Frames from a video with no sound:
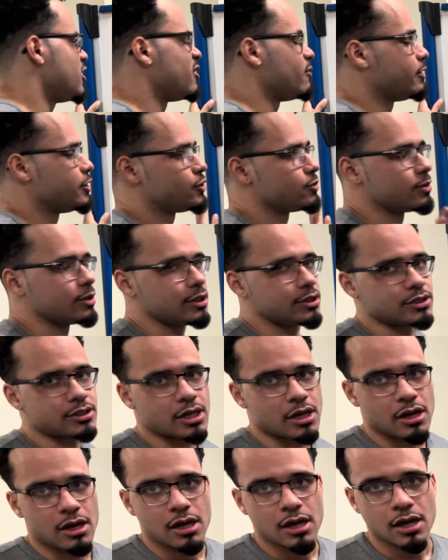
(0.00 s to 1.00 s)
which was
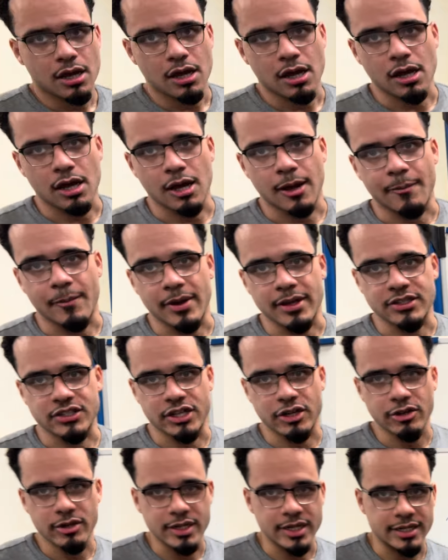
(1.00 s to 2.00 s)
a
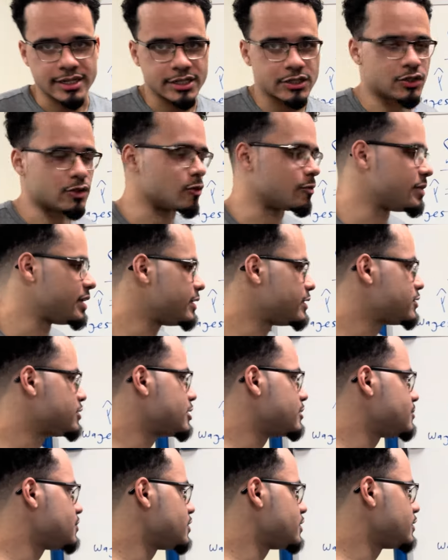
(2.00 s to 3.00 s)
zero conditional mean
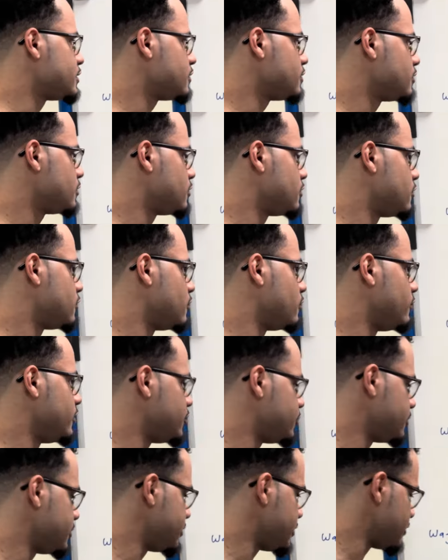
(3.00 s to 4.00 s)
assumption,
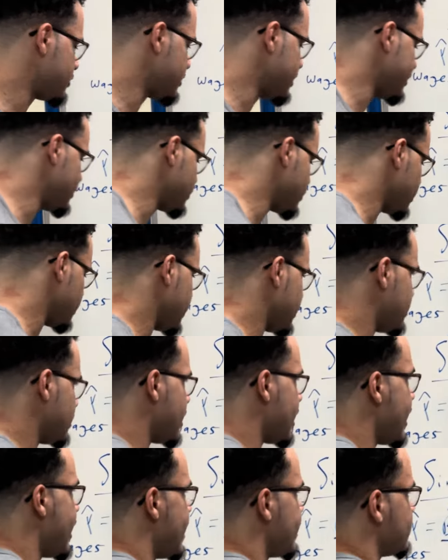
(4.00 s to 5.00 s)
which was essentially
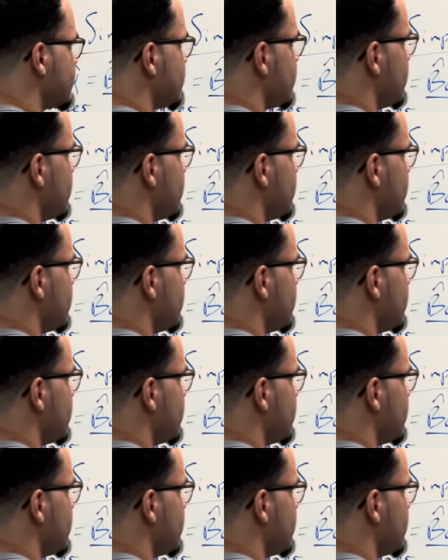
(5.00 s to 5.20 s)
that